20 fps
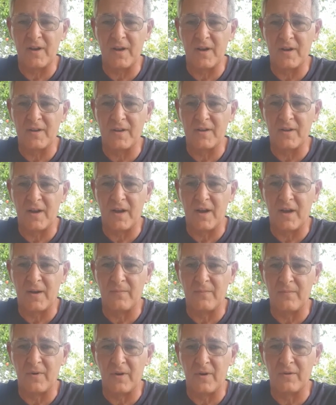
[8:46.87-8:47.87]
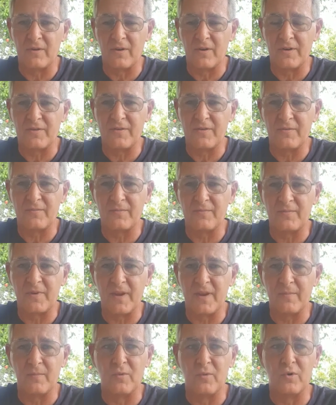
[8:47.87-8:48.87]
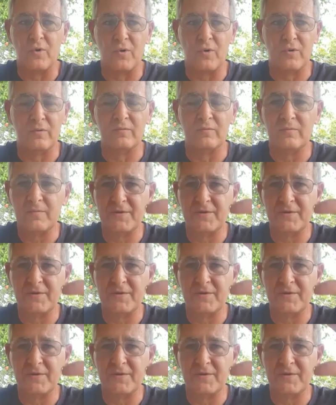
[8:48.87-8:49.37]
and I'd like to get more